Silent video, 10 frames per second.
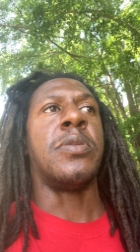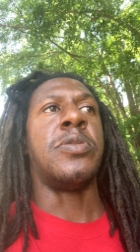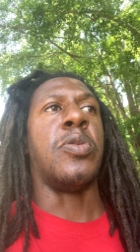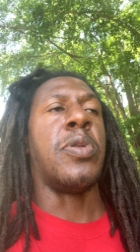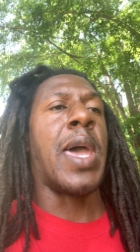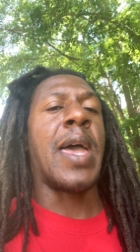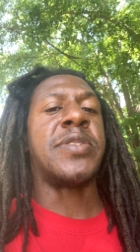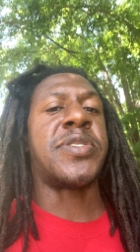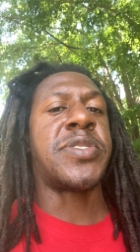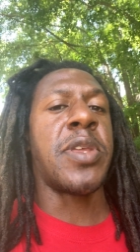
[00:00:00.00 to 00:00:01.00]
do
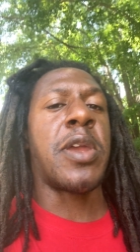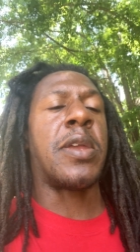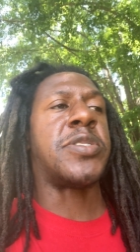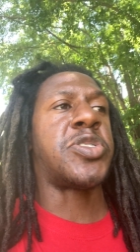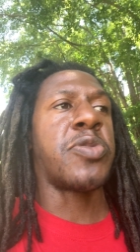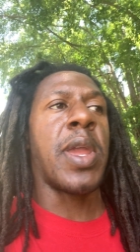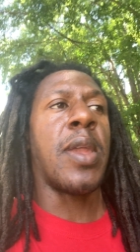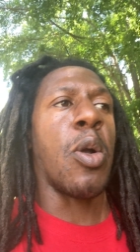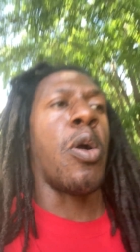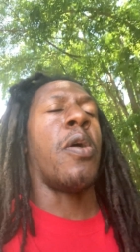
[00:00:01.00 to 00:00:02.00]
not
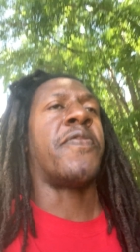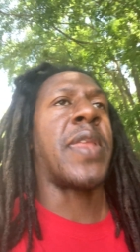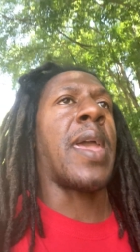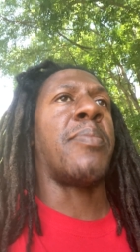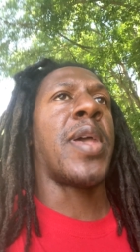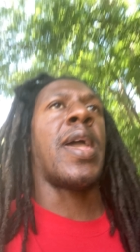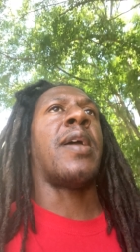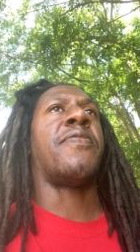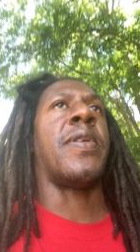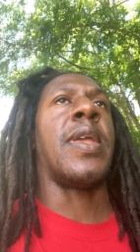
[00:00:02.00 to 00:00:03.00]
stray off that
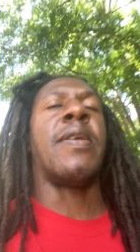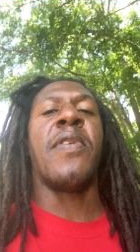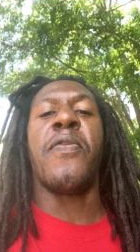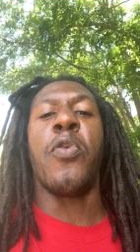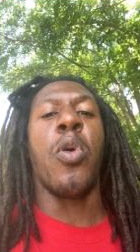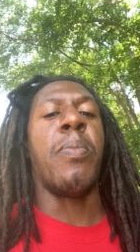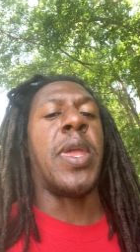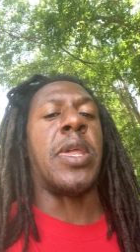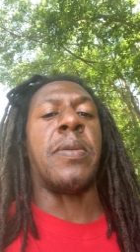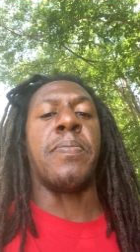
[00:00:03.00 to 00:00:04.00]
path even for a
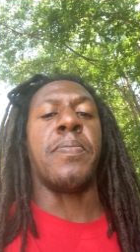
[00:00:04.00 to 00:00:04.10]
minute.